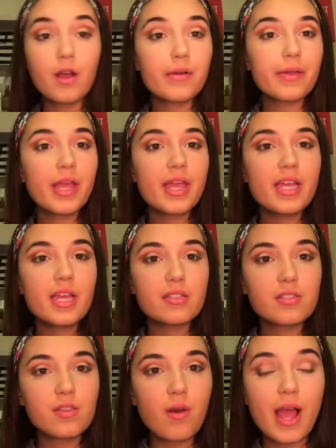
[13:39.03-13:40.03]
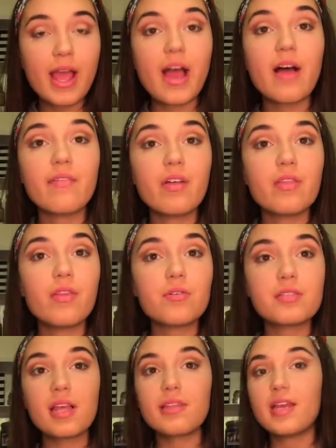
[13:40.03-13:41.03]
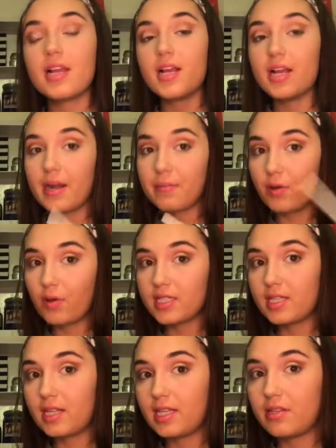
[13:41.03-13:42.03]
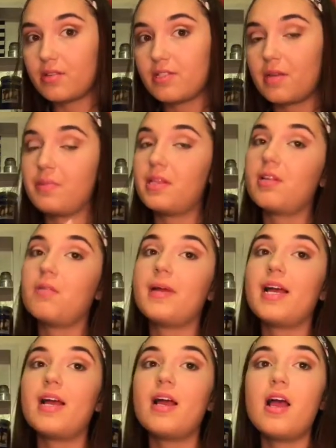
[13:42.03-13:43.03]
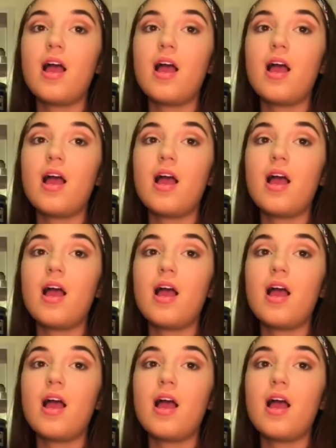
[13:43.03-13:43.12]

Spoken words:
Okay, so I have those on there, and I'm going to clean those up a little bit.